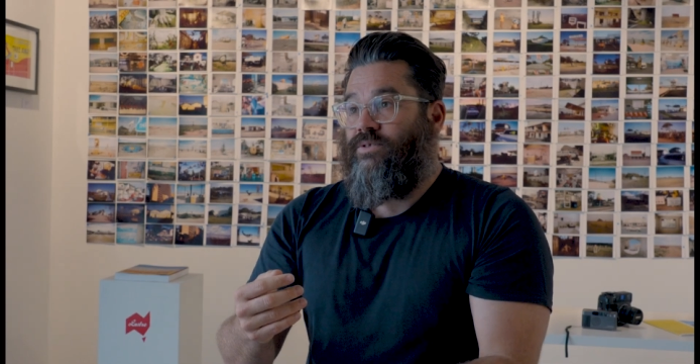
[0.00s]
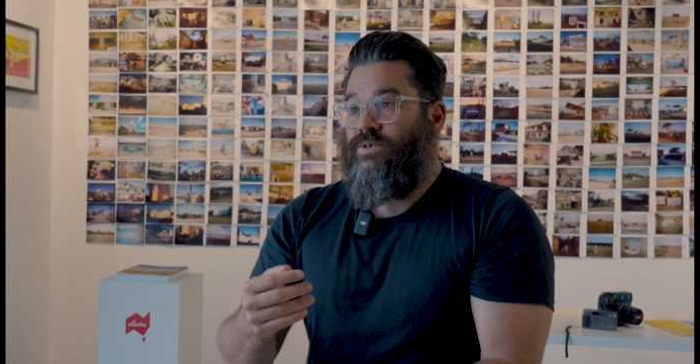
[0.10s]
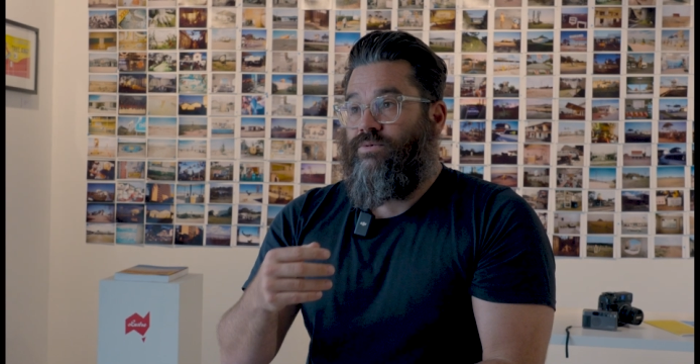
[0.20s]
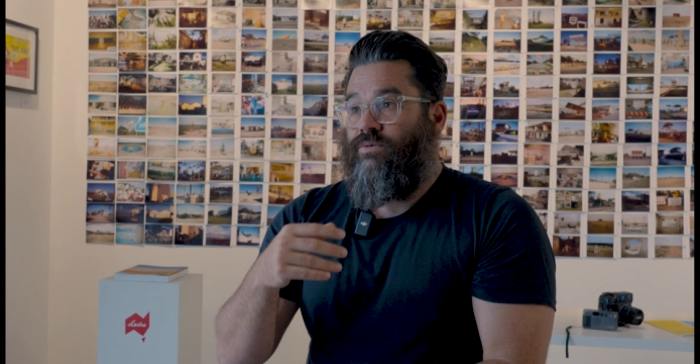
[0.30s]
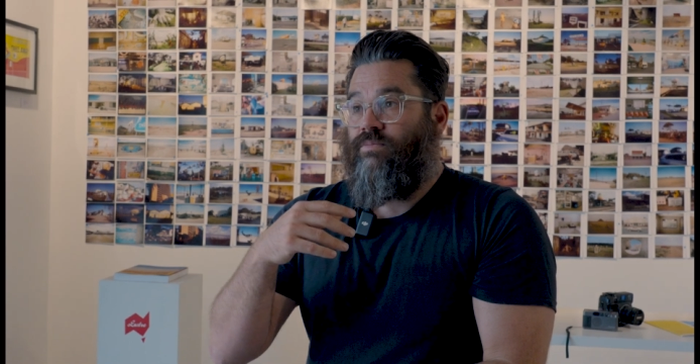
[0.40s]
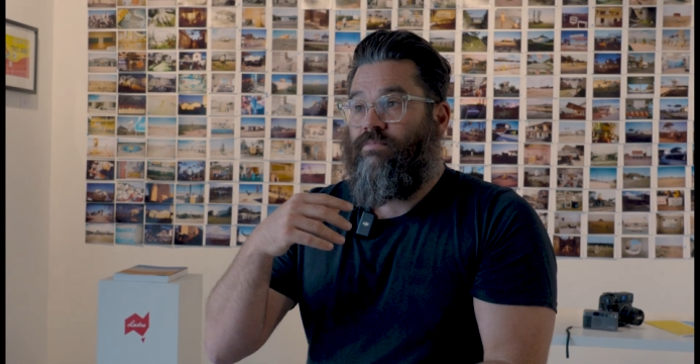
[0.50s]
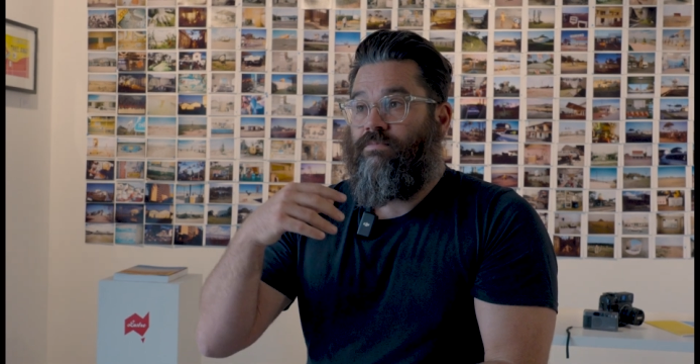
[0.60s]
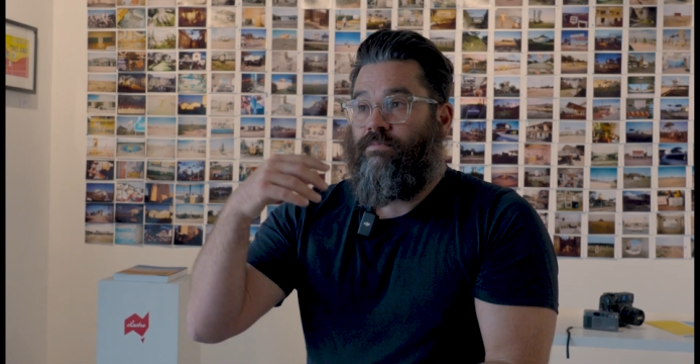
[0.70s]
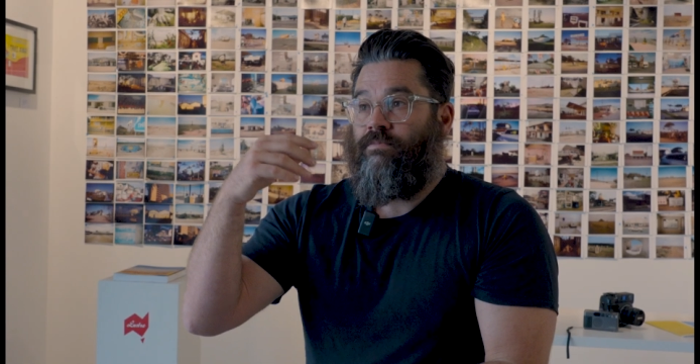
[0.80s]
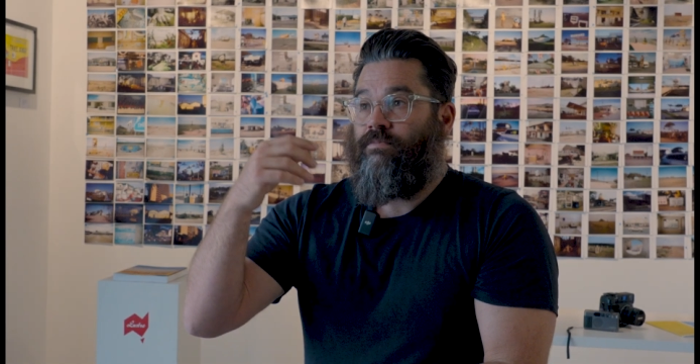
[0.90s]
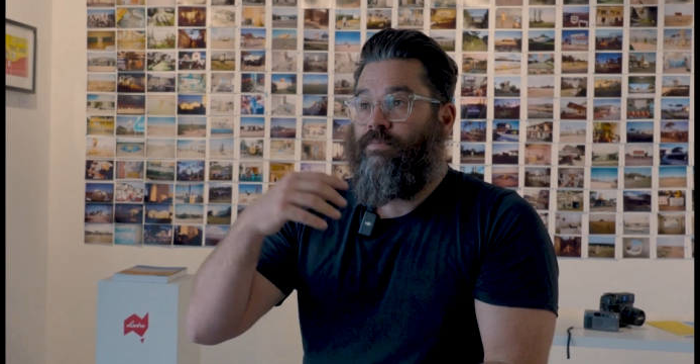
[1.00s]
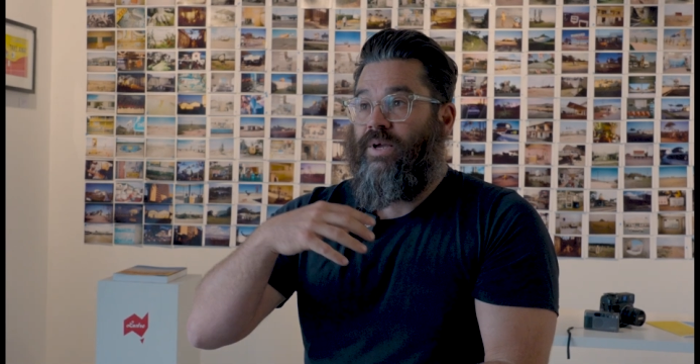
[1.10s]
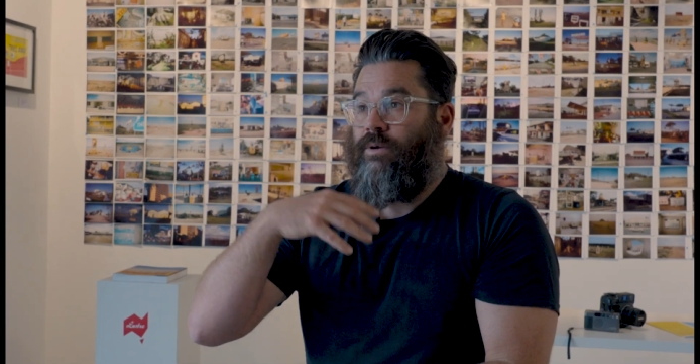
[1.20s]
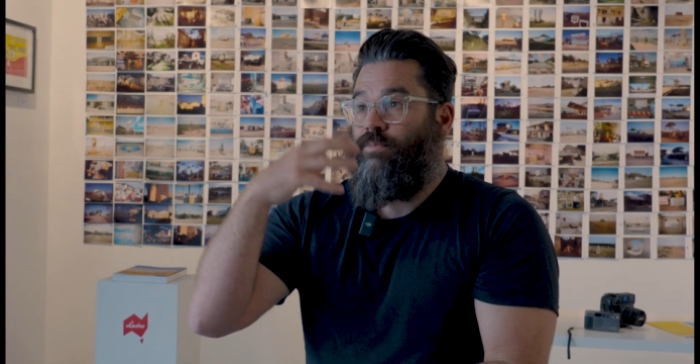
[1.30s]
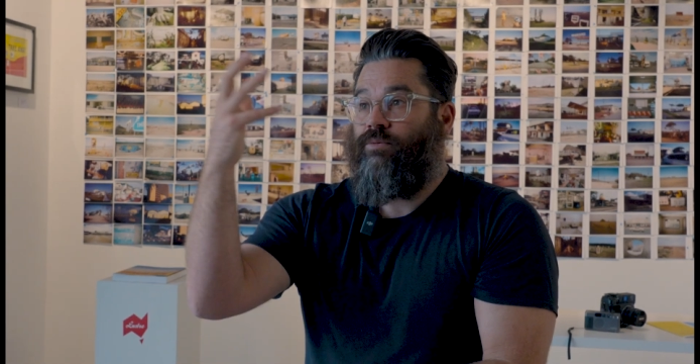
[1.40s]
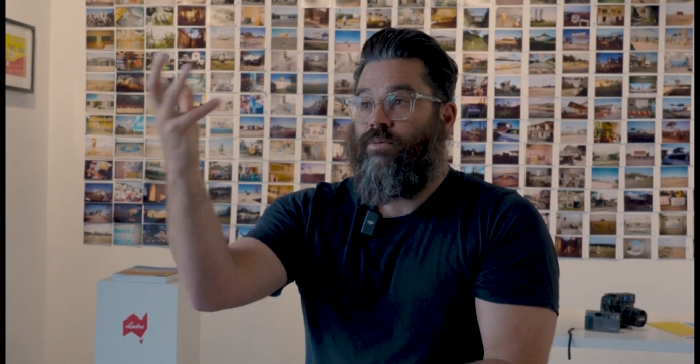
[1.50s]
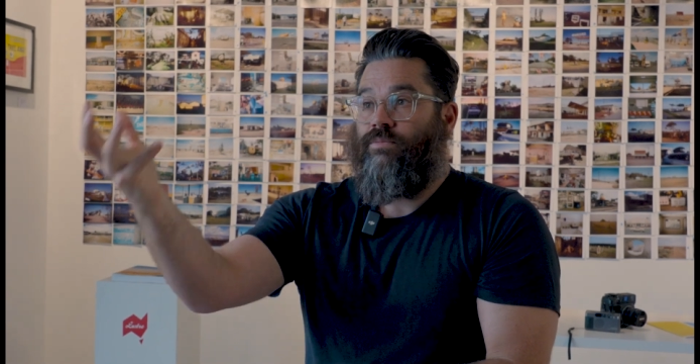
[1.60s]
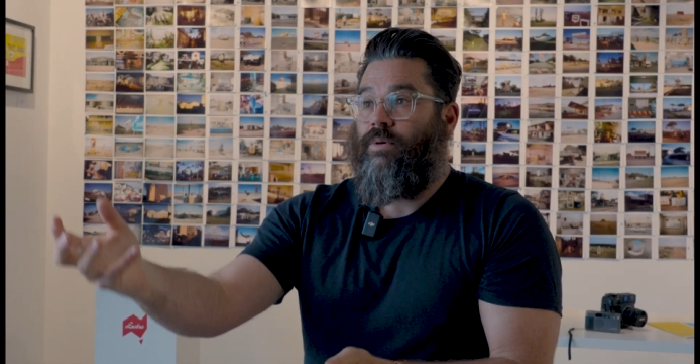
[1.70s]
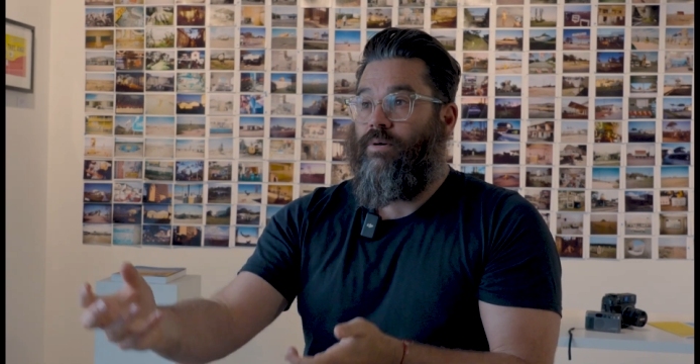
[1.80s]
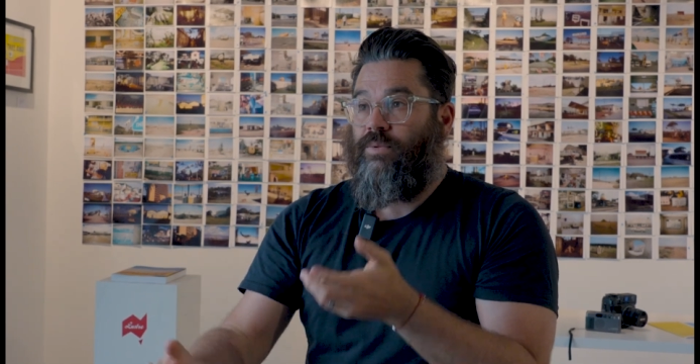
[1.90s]
or people
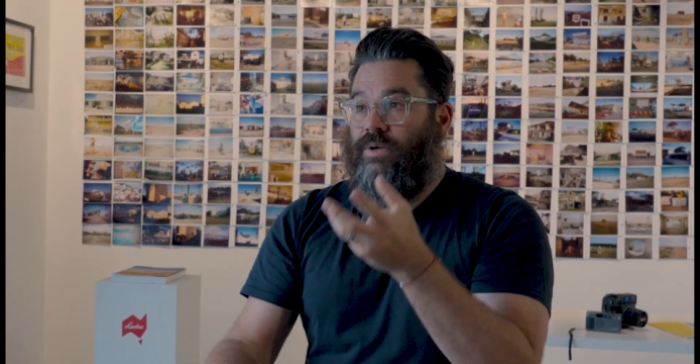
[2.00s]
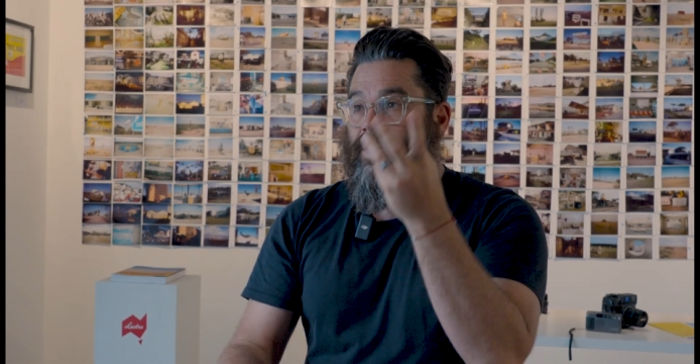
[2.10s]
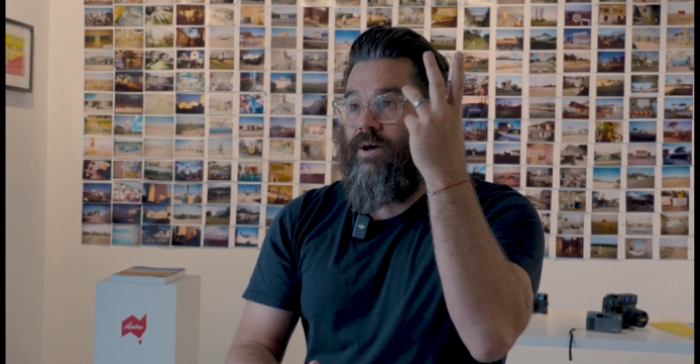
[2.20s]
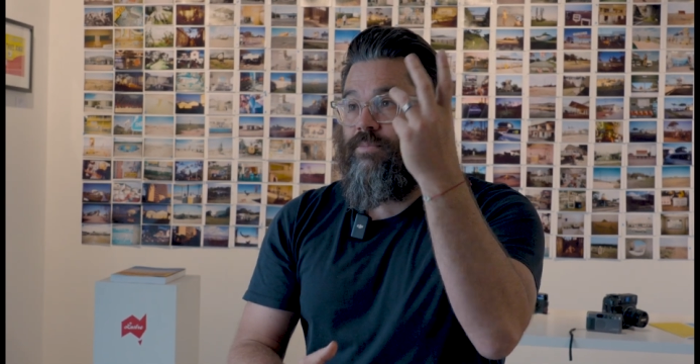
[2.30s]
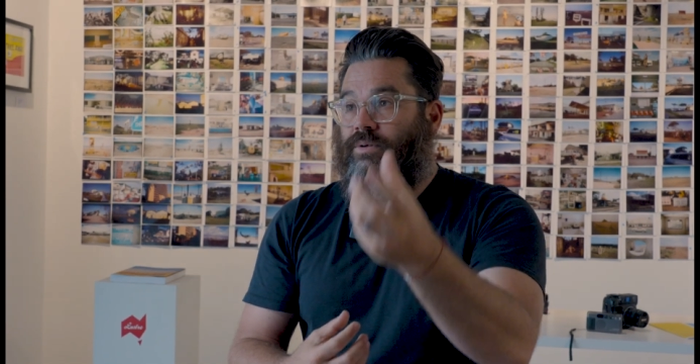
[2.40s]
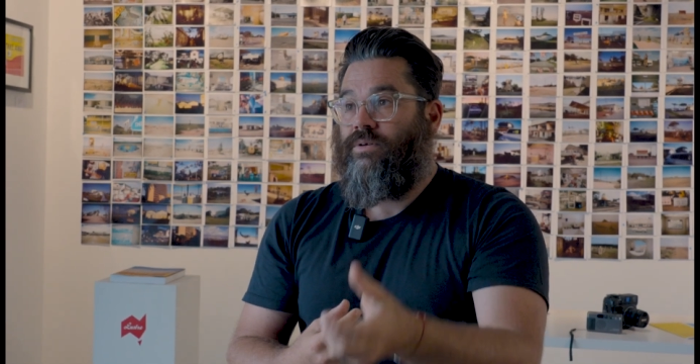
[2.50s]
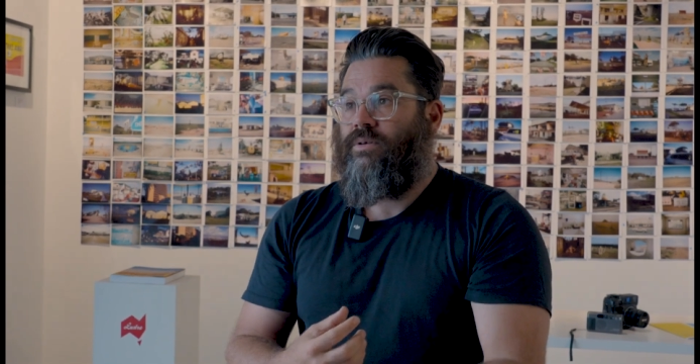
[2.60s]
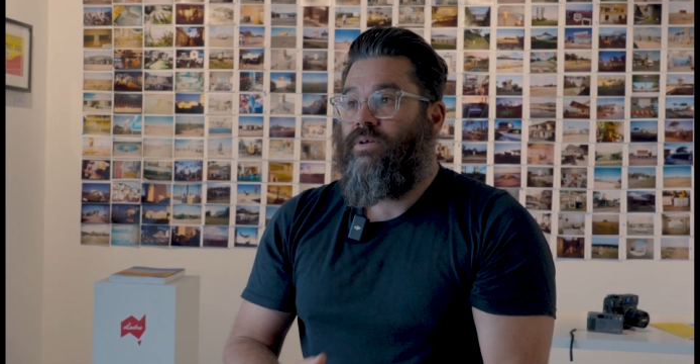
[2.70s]
popping up, and